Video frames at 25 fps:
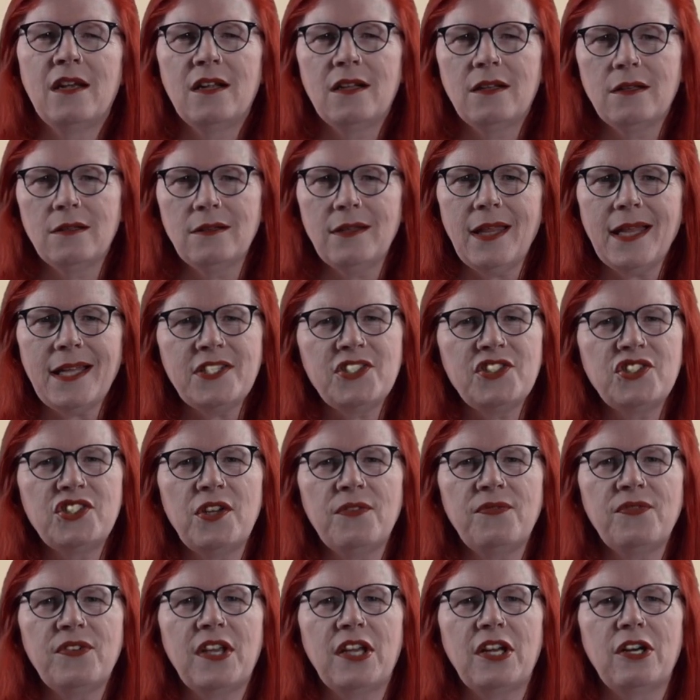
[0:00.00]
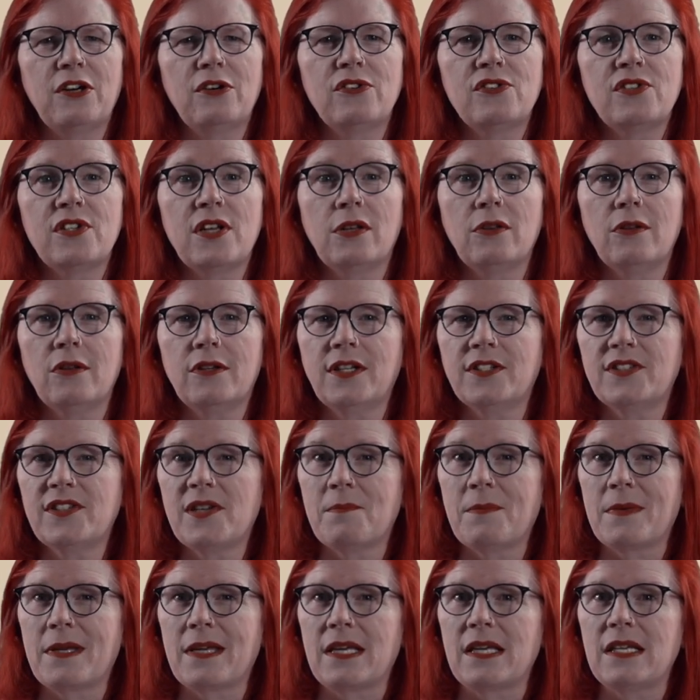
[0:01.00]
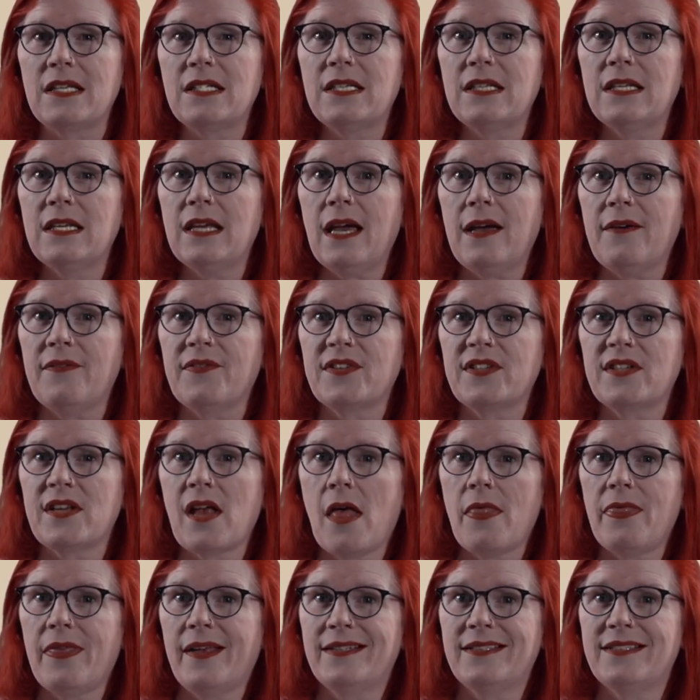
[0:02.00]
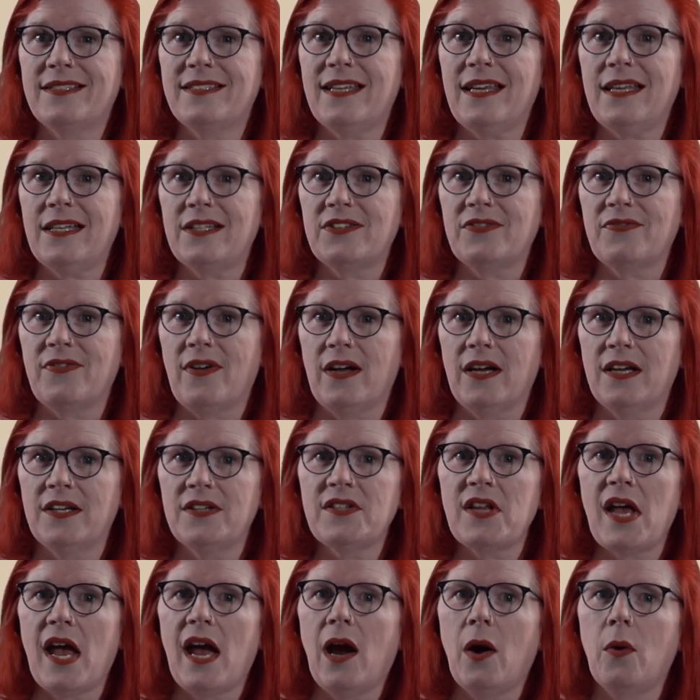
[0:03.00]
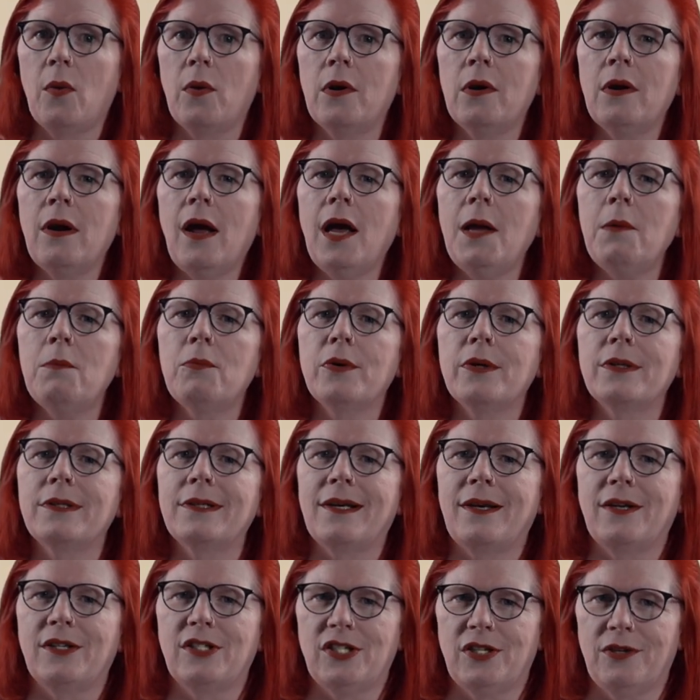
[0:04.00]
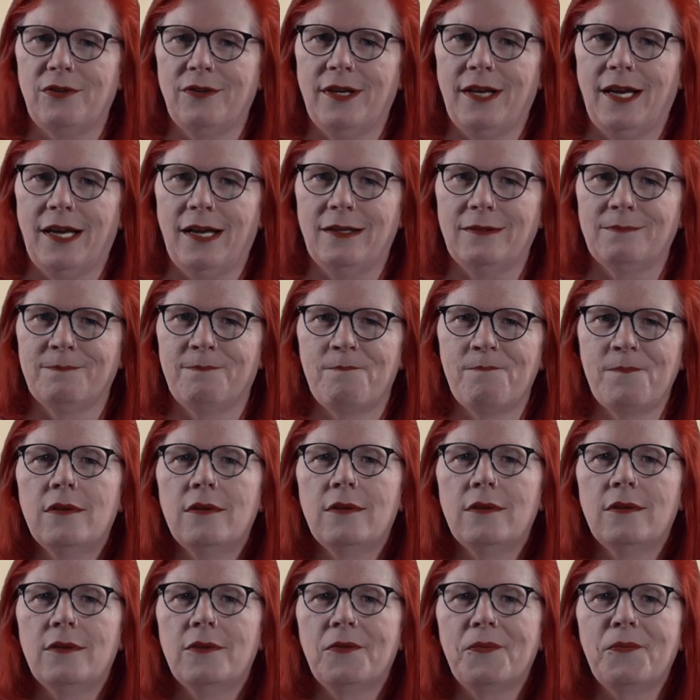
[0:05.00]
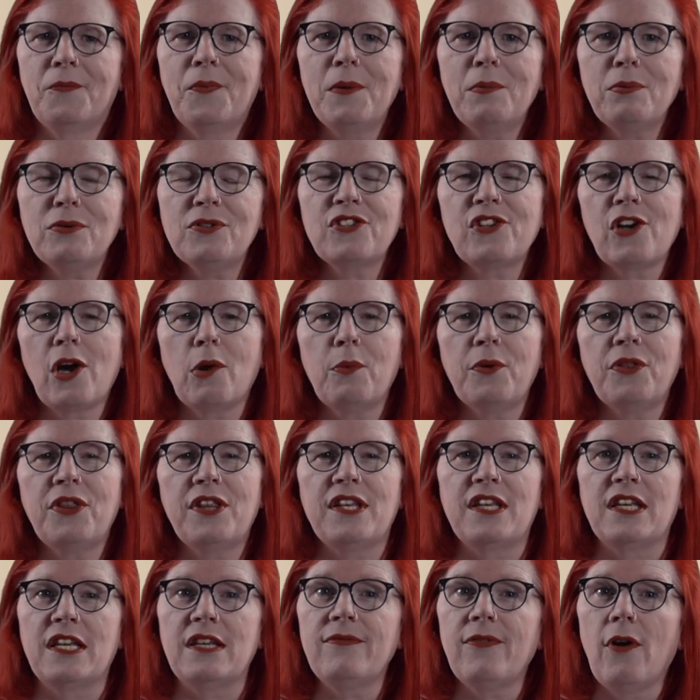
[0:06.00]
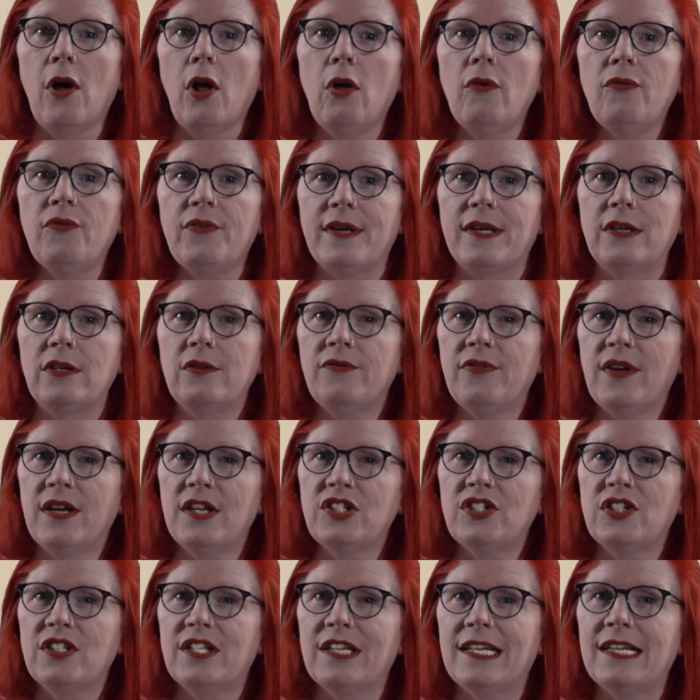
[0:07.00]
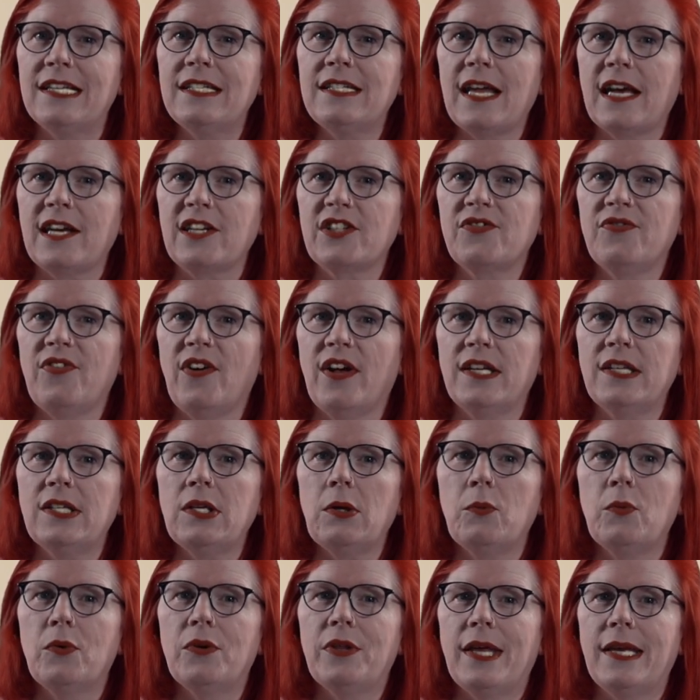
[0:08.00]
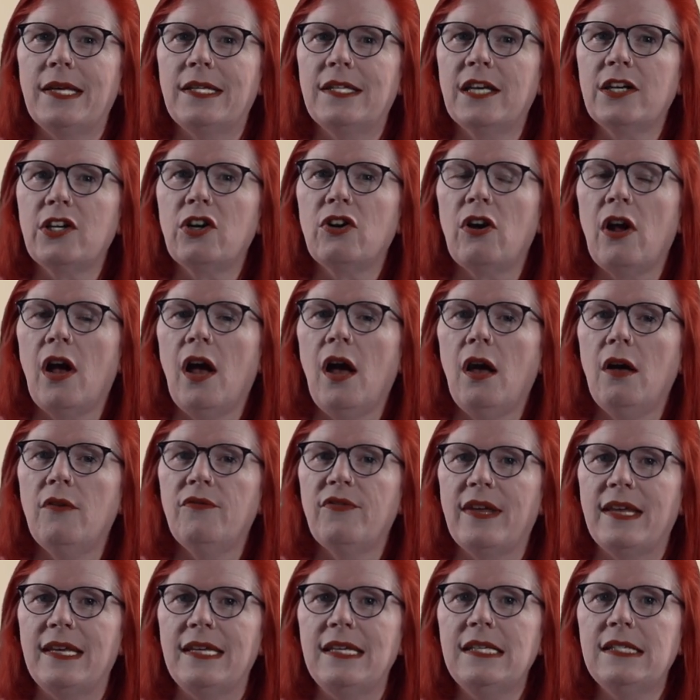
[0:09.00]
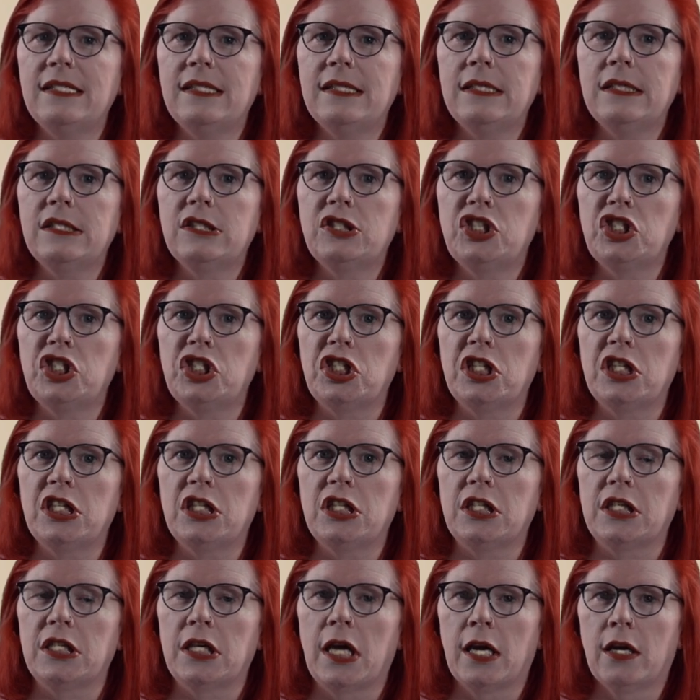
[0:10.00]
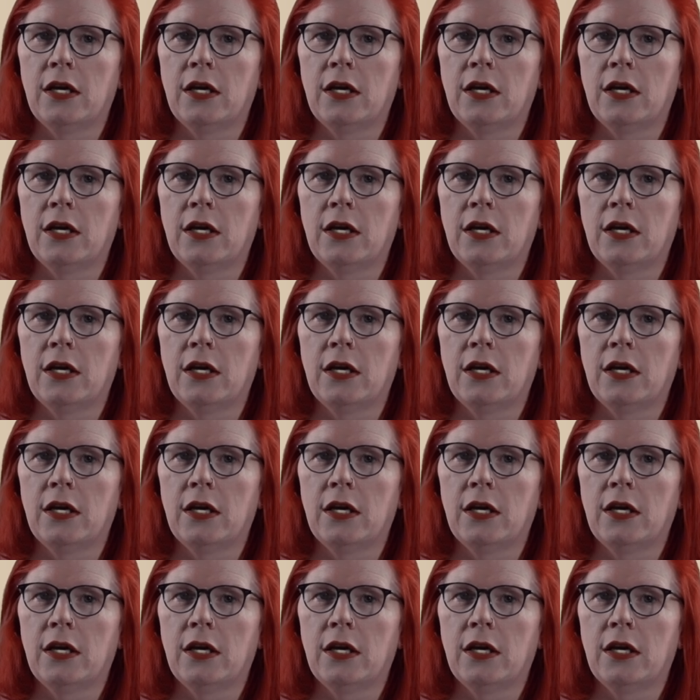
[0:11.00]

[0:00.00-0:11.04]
Let's shift gears and look at some ETFs that satisfies our hybrid criteria. We will start with the Evolve Innovation Index Fund with a ticker of EDGE.